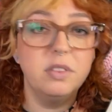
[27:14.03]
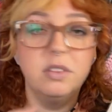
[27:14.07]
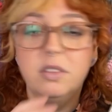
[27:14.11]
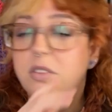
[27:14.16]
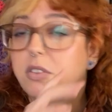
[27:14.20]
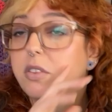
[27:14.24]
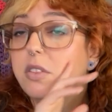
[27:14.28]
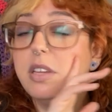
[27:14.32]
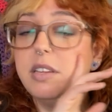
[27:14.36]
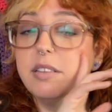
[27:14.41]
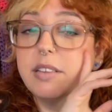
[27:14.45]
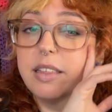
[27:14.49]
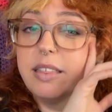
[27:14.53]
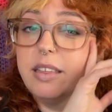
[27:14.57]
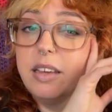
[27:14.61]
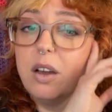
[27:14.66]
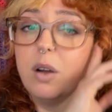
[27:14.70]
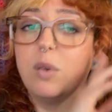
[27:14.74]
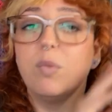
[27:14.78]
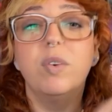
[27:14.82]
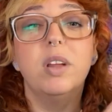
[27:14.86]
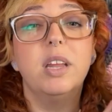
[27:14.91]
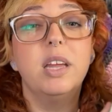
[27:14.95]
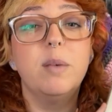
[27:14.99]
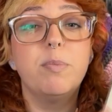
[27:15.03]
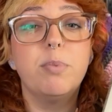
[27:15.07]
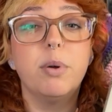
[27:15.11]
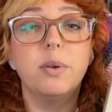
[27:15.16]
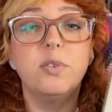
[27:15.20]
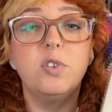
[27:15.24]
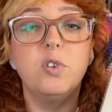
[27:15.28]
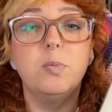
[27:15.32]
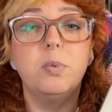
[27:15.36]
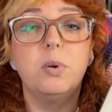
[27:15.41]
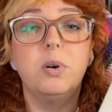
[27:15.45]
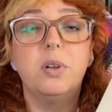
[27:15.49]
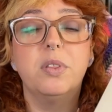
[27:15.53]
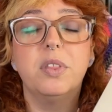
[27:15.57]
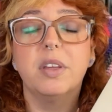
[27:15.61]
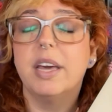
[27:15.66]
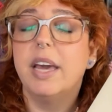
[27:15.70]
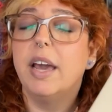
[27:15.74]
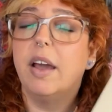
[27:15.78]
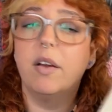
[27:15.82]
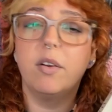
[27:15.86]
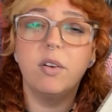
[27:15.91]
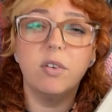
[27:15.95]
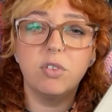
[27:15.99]
So these I think are really approachable. The
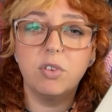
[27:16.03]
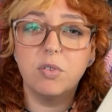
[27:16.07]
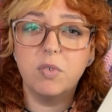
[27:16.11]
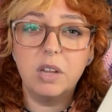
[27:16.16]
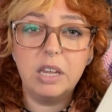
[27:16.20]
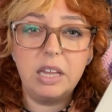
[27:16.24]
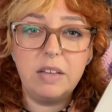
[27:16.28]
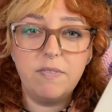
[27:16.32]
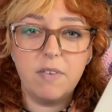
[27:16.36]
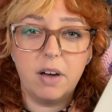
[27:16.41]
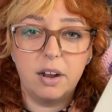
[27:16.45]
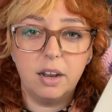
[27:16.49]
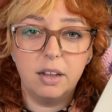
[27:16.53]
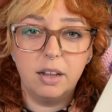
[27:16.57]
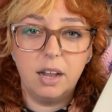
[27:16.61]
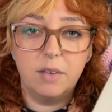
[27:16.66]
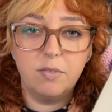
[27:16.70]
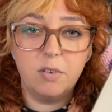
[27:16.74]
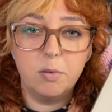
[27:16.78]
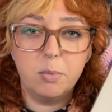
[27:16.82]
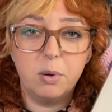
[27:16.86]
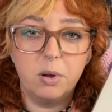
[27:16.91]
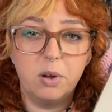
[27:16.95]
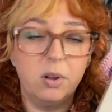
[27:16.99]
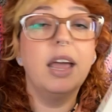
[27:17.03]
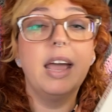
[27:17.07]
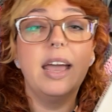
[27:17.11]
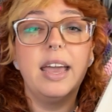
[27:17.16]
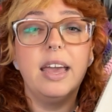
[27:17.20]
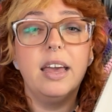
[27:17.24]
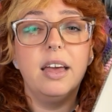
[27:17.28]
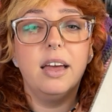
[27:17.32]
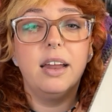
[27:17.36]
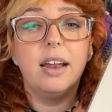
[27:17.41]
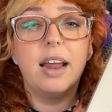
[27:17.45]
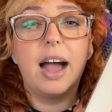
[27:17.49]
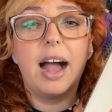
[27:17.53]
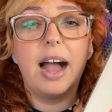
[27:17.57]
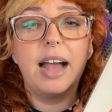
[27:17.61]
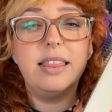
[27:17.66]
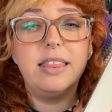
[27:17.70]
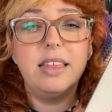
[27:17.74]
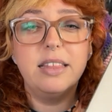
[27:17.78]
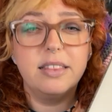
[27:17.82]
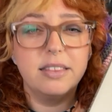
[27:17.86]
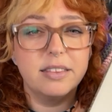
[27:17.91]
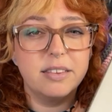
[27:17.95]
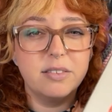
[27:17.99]
characters are really fun and lovable. And I
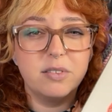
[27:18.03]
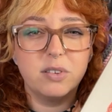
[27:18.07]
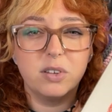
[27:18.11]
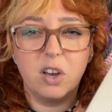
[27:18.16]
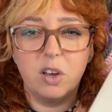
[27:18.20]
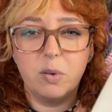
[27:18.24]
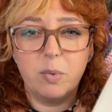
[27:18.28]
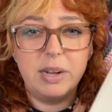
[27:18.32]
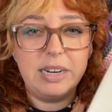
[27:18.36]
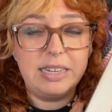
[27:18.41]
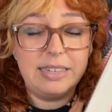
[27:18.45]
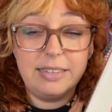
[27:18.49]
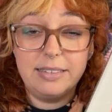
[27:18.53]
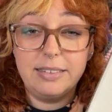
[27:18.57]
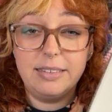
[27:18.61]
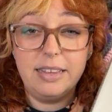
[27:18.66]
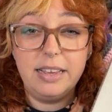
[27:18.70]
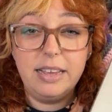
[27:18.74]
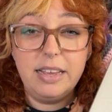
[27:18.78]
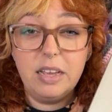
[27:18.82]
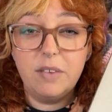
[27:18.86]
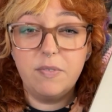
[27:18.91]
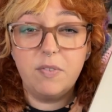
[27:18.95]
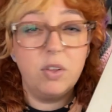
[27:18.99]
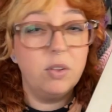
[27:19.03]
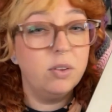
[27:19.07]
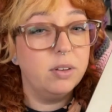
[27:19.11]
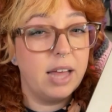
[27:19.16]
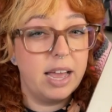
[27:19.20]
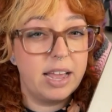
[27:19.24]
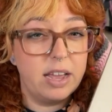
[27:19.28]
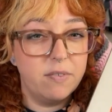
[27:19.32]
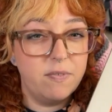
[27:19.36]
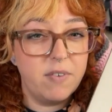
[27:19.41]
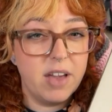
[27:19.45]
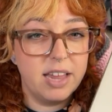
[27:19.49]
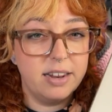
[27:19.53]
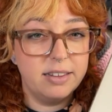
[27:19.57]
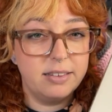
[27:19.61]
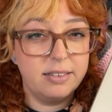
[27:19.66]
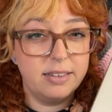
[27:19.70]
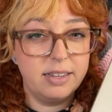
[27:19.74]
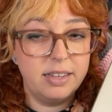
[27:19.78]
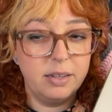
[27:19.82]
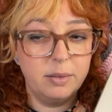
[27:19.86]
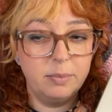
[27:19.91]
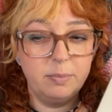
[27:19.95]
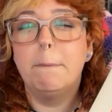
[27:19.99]
think this is a good way to see if you like
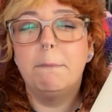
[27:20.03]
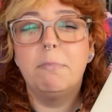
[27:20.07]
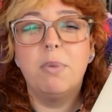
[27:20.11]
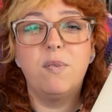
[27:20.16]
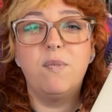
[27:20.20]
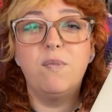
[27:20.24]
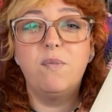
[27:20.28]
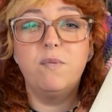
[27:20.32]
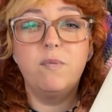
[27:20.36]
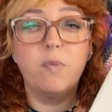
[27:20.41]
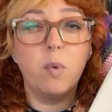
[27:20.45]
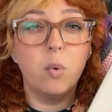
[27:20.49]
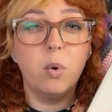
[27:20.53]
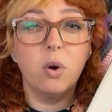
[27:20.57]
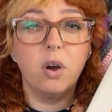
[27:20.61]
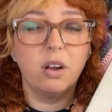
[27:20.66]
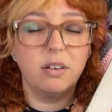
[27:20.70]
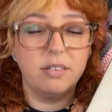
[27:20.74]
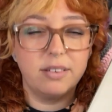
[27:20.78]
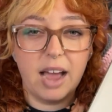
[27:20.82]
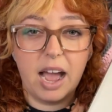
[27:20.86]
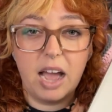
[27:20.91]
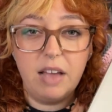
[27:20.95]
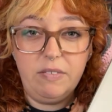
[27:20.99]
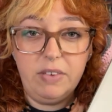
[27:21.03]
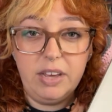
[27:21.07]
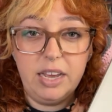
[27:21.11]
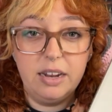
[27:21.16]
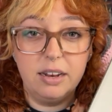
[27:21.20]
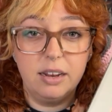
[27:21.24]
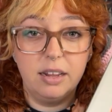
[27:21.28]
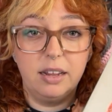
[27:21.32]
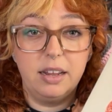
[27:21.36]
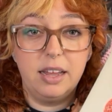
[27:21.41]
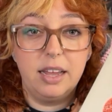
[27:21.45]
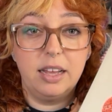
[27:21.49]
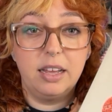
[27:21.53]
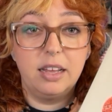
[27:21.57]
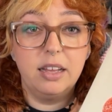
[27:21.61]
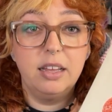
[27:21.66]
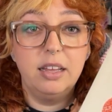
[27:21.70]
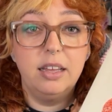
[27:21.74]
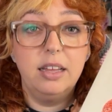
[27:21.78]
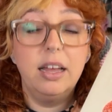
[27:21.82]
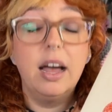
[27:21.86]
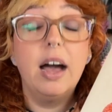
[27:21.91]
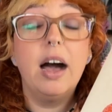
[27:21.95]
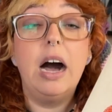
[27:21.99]
fantasy before diving into like
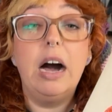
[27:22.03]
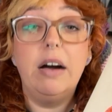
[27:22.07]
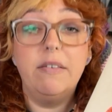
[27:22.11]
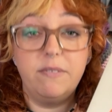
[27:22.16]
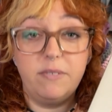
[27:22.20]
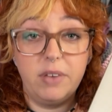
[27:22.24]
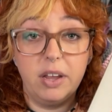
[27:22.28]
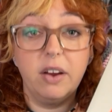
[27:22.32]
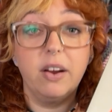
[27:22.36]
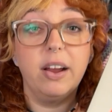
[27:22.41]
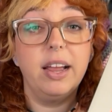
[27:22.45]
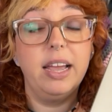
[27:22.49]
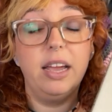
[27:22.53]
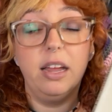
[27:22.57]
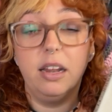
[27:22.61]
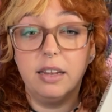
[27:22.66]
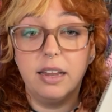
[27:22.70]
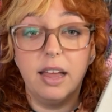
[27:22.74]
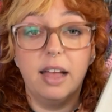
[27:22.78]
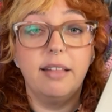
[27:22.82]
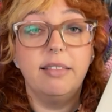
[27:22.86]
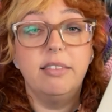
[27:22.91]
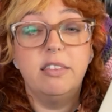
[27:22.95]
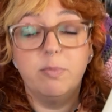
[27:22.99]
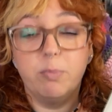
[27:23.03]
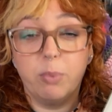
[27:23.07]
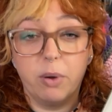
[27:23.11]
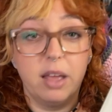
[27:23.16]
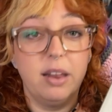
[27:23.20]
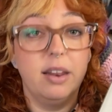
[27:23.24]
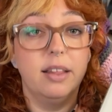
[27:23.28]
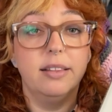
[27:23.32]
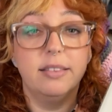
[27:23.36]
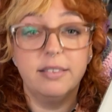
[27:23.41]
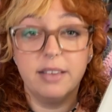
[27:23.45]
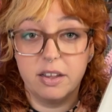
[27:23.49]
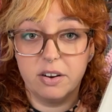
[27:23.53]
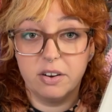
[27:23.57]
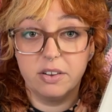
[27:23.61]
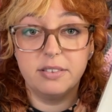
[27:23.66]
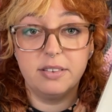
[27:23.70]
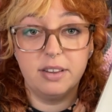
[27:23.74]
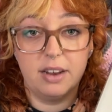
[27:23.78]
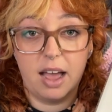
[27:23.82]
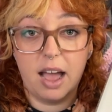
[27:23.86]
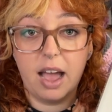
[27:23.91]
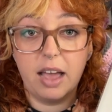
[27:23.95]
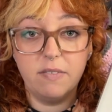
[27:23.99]
a very intense Brandon
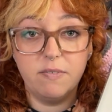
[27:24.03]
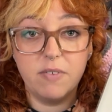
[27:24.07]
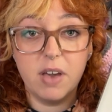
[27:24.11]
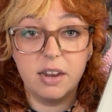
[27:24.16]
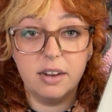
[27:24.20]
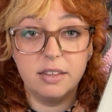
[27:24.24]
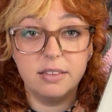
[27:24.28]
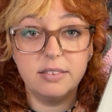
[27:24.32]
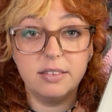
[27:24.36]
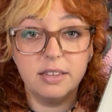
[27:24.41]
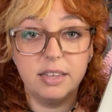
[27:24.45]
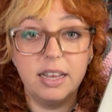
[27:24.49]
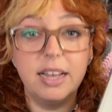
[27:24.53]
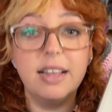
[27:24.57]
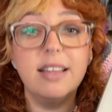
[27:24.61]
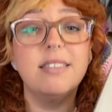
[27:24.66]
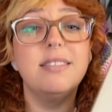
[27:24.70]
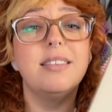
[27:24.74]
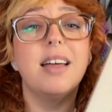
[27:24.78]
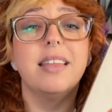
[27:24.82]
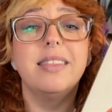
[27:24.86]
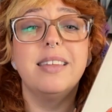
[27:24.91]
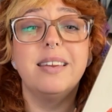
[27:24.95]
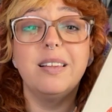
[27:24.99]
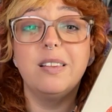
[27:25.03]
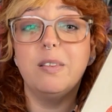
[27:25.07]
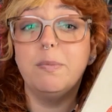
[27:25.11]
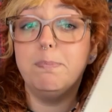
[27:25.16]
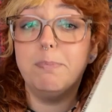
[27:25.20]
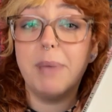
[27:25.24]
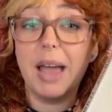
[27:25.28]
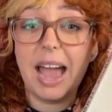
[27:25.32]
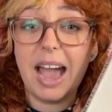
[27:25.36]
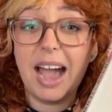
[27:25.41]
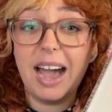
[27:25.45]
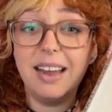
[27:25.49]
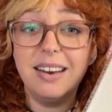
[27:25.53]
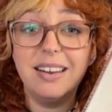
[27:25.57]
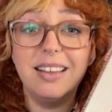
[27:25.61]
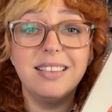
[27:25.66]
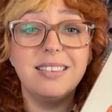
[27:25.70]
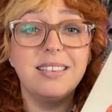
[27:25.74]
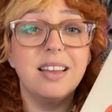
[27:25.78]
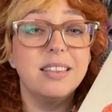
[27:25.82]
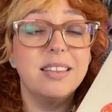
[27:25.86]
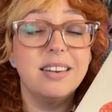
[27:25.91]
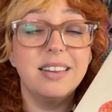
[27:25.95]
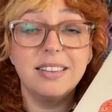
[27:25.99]
Sanderson high fantasy. It's not that it's bad. It's
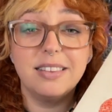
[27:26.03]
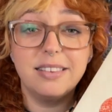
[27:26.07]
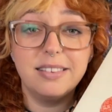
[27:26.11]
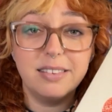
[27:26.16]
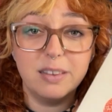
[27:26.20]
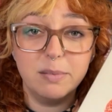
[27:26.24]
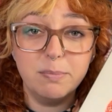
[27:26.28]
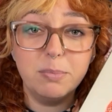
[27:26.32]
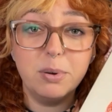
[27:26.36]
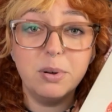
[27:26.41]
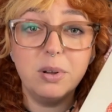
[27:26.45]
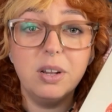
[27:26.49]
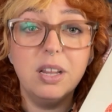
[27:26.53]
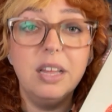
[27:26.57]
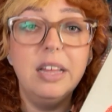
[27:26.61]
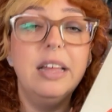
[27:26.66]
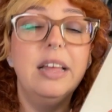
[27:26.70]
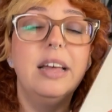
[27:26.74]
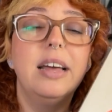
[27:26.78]
not that it's simple.